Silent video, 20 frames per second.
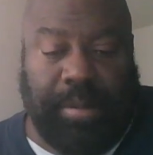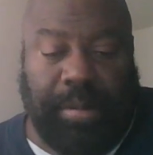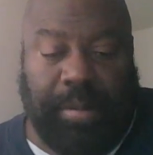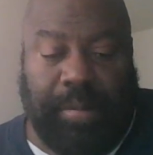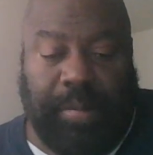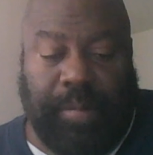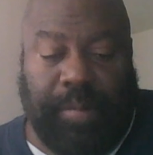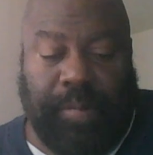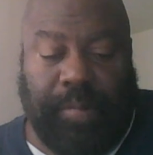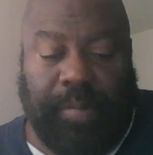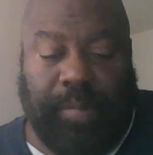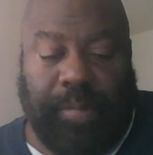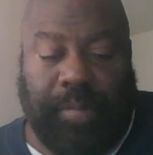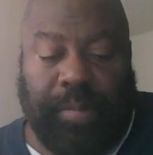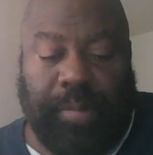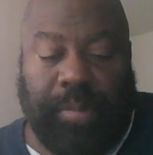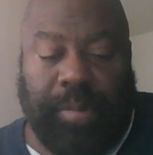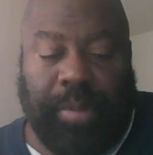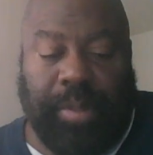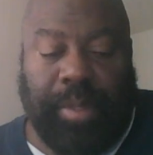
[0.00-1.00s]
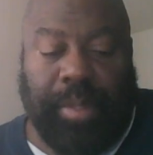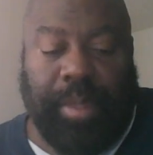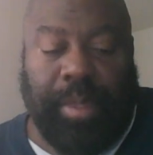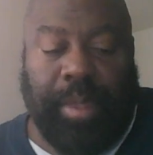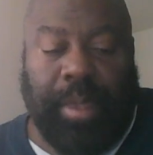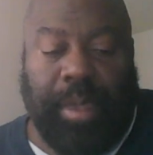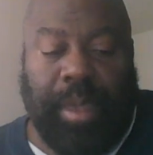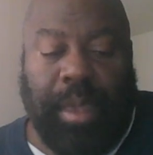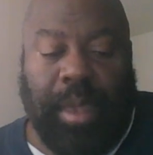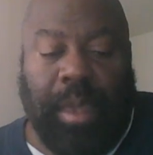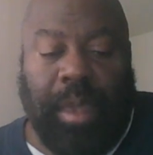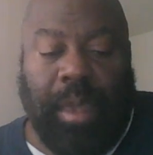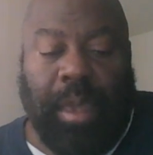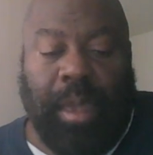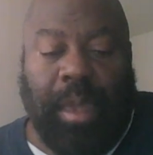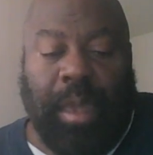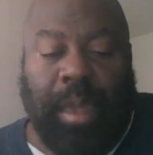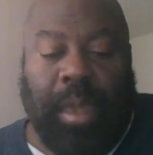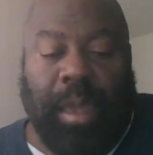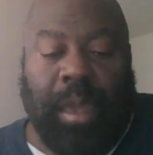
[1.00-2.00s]

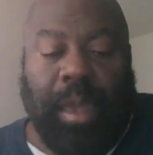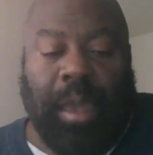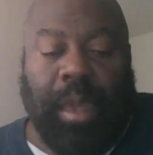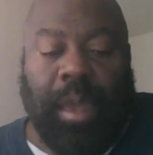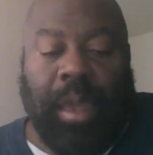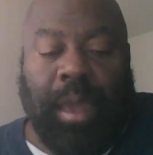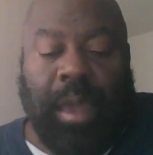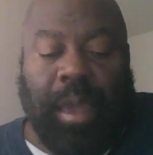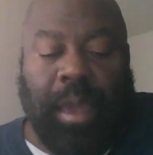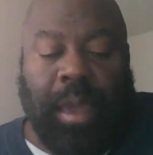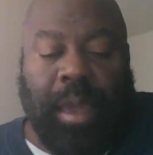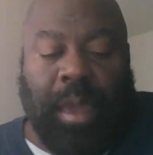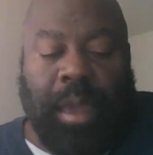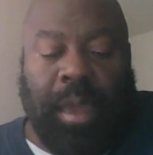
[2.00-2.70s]
(silence)